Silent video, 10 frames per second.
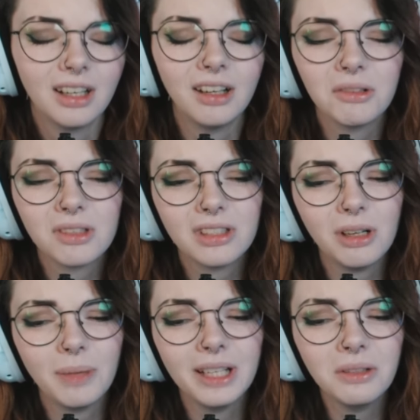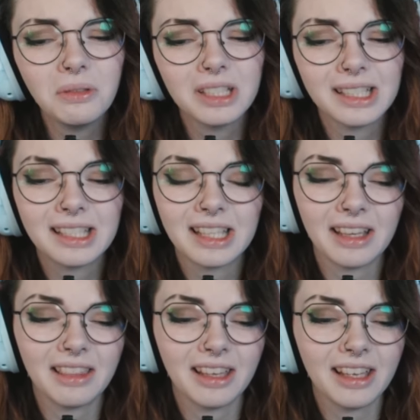Oh, stop. I don't want to
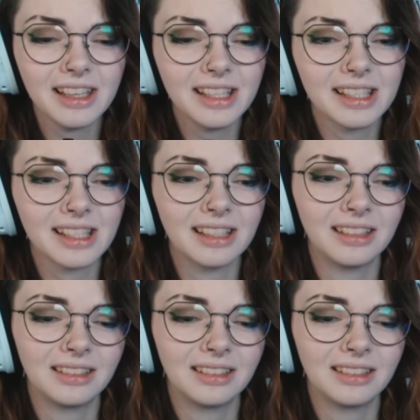see this.